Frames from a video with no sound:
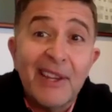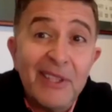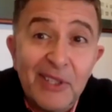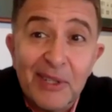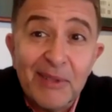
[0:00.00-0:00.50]

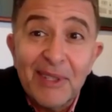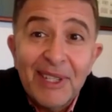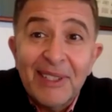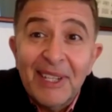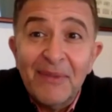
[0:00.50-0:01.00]
just
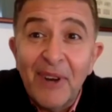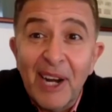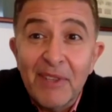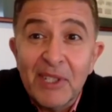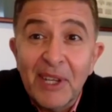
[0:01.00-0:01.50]
in front
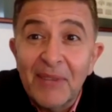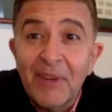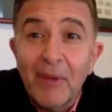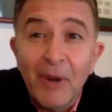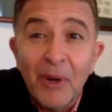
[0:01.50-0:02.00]
of
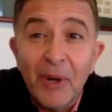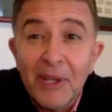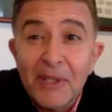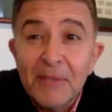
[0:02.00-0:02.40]
an audience.